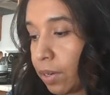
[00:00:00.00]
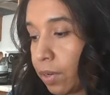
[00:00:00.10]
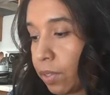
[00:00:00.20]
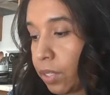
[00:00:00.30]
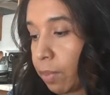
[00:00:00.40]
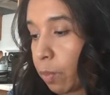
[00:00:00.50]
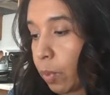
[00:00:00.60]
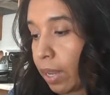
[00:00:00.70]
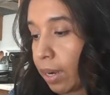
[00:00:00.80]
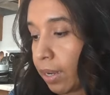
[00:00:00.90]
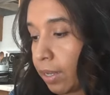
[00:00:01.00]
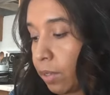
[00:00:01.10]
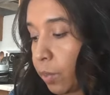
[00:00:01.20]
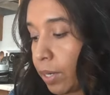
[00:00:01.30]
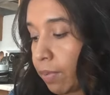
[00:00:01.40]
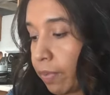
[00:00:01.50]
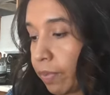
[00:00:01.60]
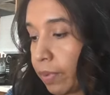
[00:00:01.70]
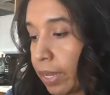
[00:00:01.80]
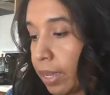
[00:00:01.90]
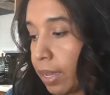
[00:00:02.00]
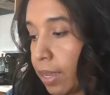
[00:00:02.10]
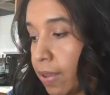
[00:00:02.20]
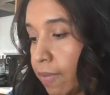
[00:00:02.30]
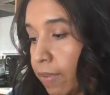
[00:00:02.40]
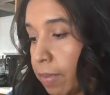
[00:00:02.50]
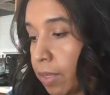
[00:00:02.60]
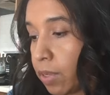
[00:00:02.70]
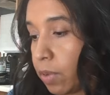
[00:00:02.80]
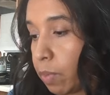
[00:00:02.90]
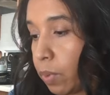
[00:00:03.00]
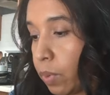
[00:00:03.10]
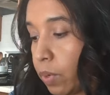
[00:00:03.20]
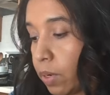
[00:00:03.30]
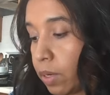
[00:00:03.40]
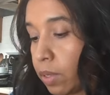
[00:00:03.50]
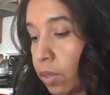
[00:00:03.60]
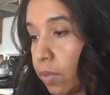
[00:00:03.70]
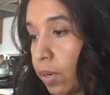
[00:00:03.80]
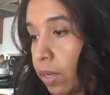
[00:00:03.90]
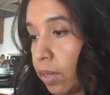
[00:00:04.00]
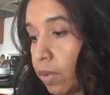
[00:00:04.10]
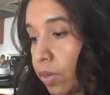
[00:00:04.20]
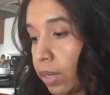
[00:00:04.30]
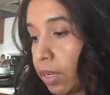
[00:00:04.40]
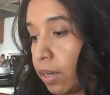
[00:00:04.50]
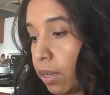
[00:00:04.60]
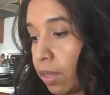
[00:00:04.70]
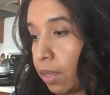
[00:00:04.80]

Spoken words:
Noche Buena, 25. Family supports, 300.